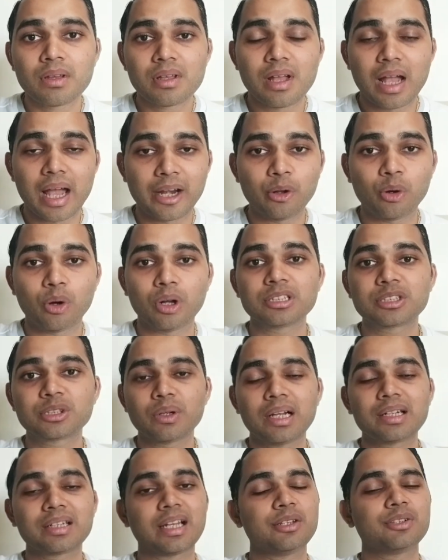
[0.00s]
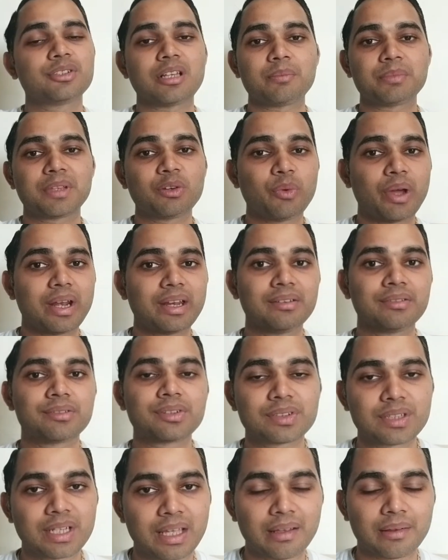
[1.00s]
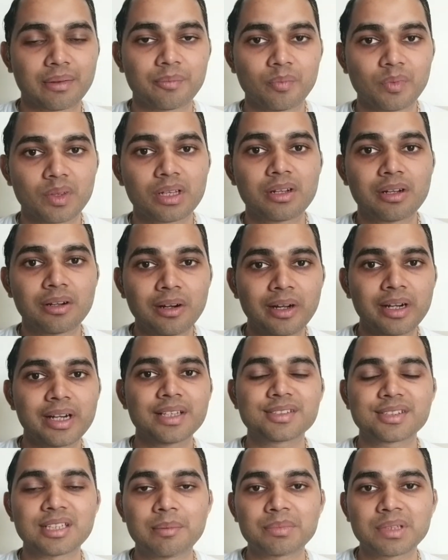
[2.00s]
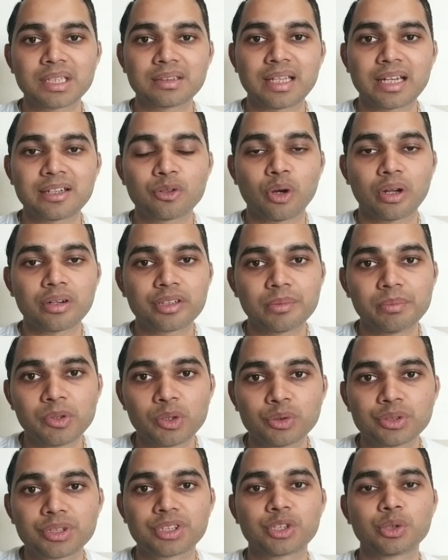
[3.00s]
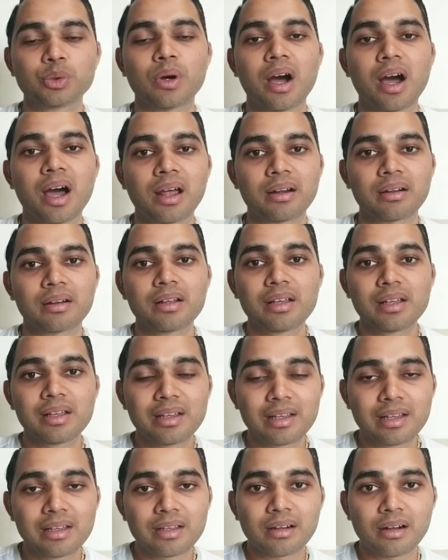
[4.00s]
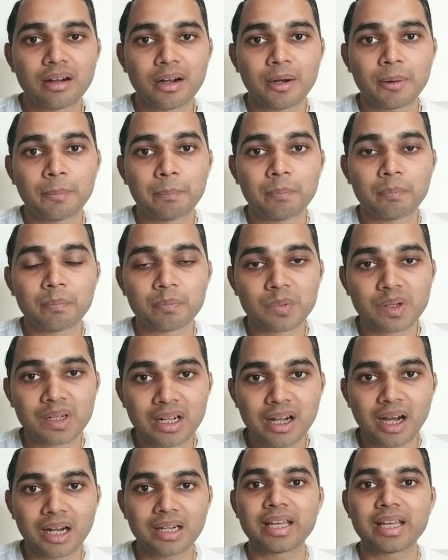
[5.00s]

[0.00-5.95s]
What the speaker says: And also, I'll tell you something very interesting. Curd is something that contributes to our gut